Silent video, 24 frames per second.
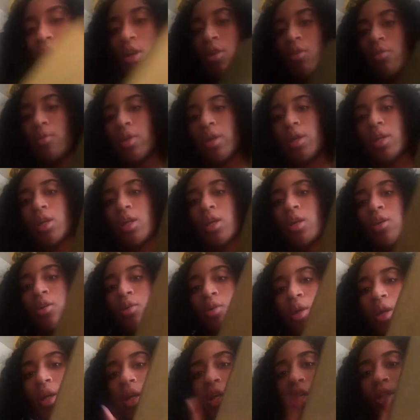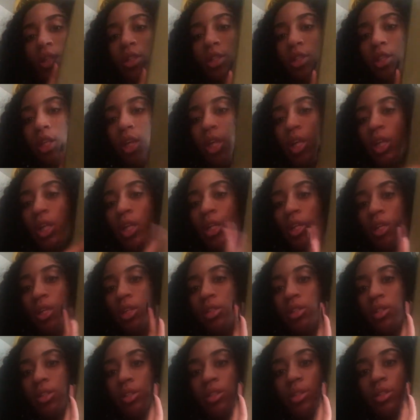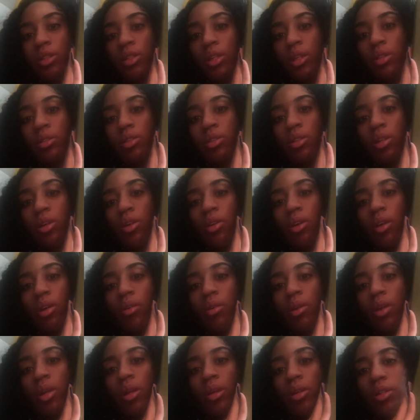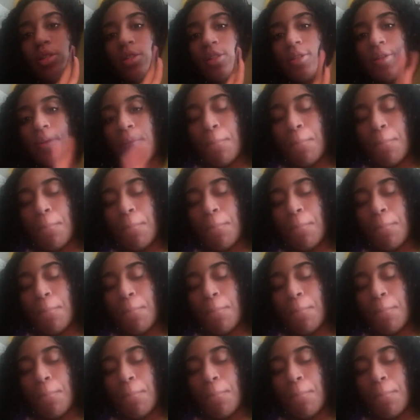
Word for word: right now it's just looking like this. So here it is.